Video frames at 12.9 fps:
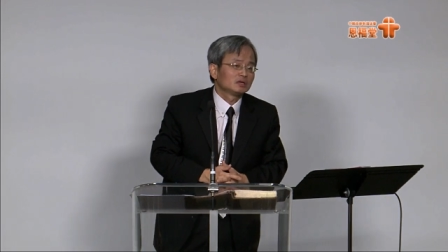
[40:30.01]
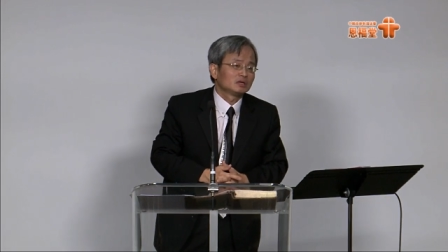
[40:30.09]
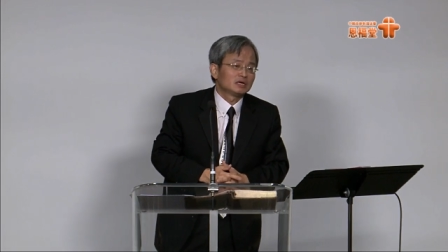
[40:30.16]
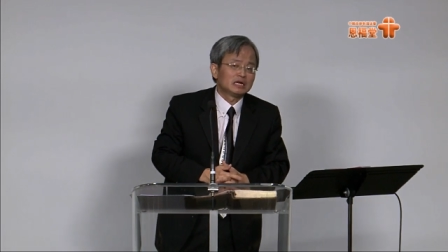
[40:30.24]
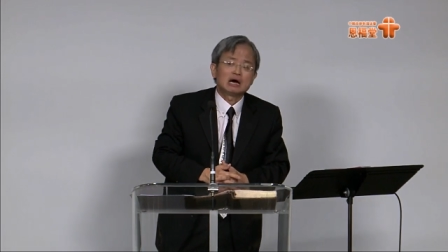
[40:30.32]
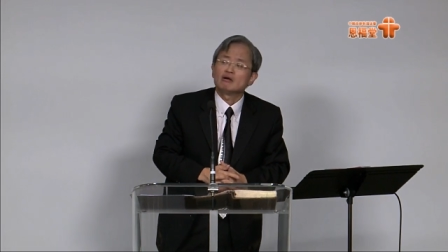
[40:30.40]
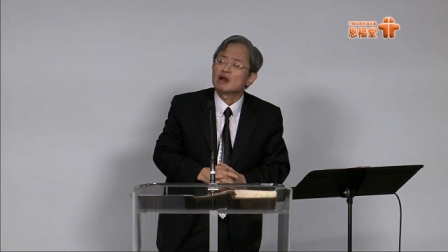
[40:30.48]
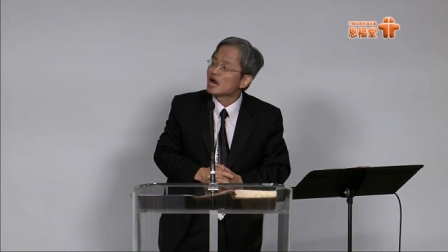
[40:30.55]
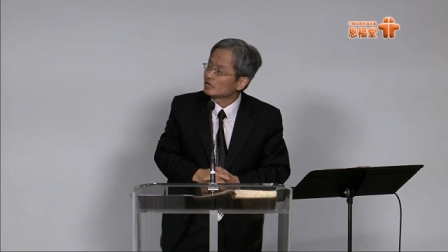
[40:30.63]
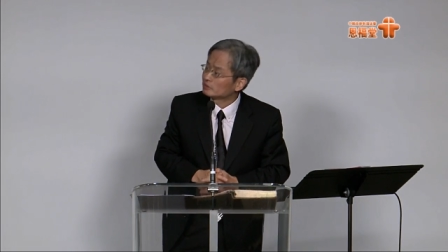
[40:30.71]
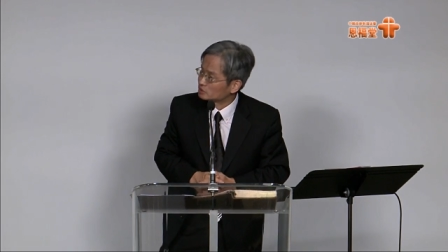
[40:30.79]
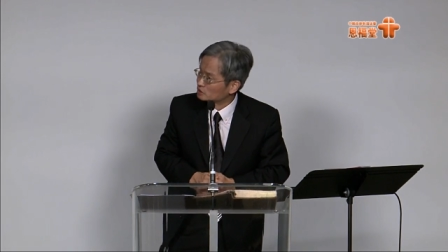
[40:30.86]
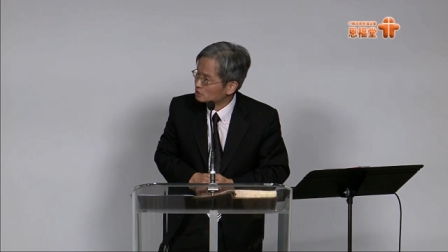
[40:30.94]
in our lives
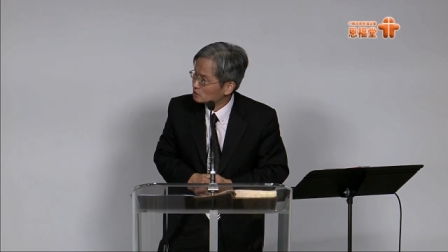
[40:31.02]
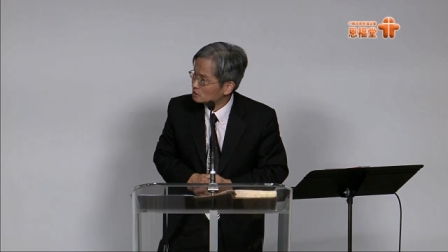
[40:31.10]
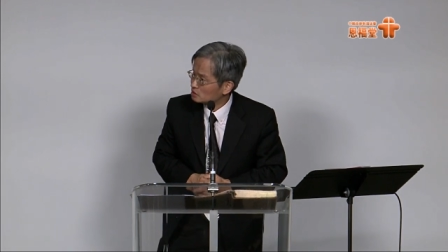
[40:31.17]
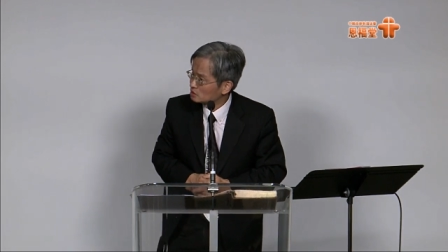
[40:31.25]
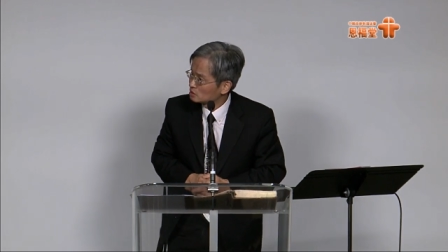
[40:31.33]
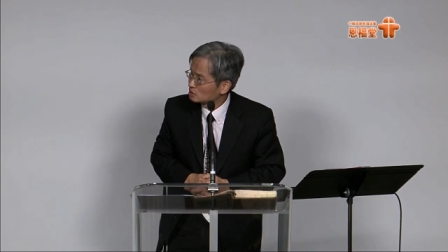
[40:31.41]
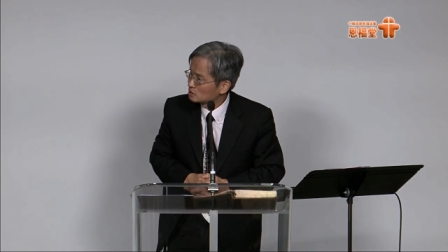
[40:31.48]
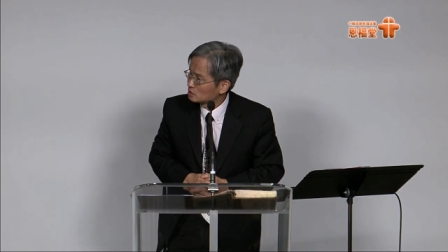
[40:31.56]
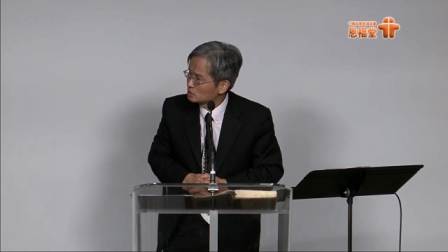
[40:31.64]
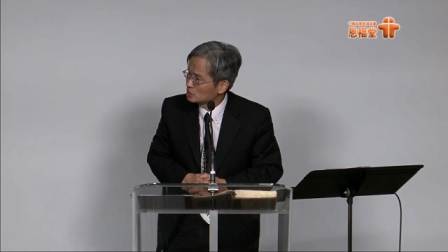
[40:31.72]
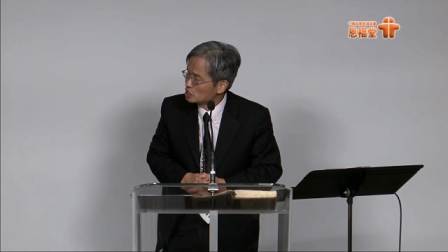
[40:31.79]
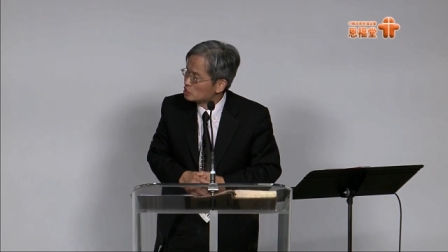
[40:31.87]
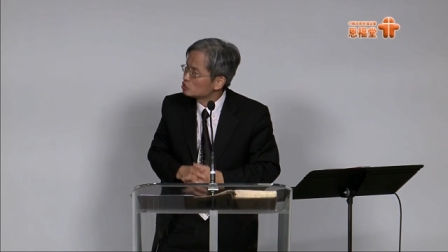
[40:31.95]

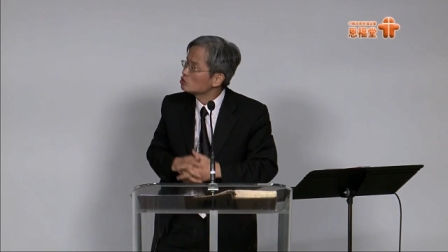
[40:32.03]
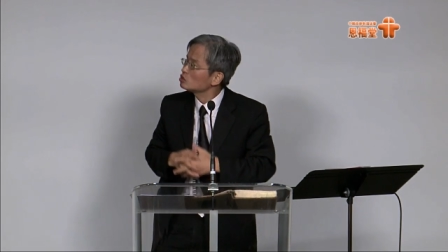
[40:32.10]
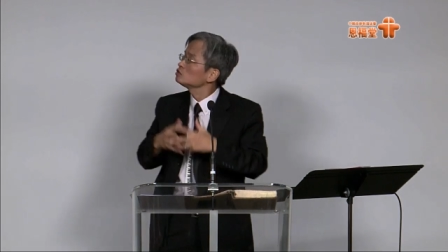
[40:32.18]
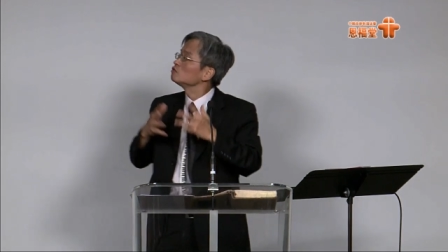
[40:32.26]
in order to